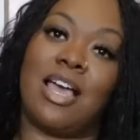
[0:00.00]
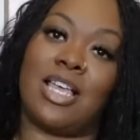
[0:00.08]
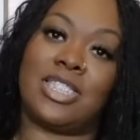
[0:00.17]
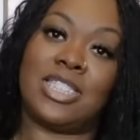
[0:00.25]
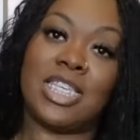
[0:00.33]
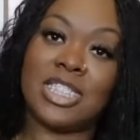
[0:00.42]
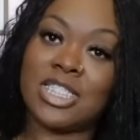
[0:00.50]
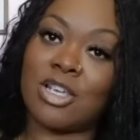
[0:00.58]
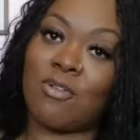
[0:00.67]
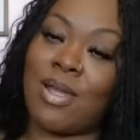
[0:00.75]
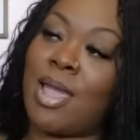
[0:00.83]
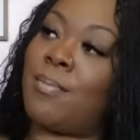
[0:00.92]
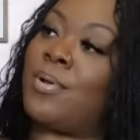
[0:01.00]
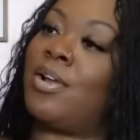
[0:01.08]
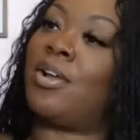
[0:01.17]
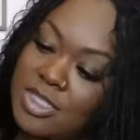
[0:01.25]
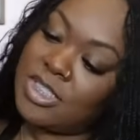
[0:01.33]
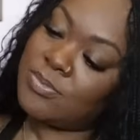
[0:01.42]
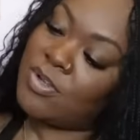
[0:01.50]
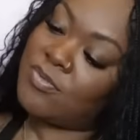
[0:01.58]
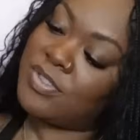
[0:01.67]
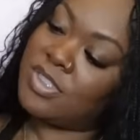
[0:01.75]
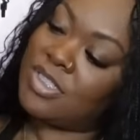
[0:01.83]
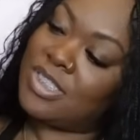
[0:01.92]
attention grabber. These were
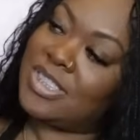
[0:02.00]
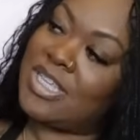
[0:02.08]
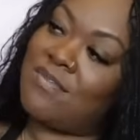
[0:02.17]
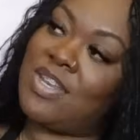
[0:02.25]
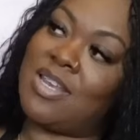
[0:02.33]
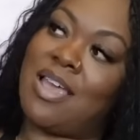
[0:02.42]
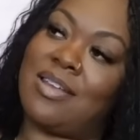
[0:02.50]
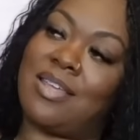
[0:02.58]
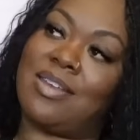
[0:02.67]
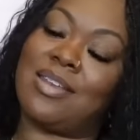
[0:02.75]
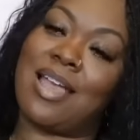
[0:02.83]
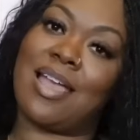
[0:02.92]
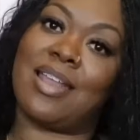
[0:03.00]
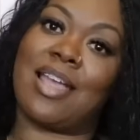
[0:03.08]
originally seventy-nine ninety-nine.